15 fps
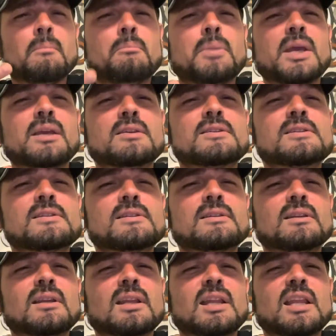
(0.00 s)
Peace.
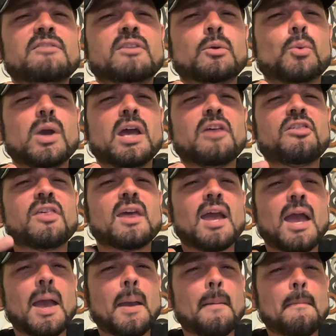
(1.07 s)
Living with
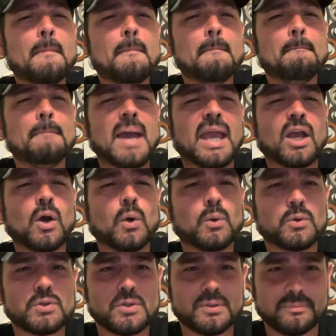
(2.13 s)
mangoes.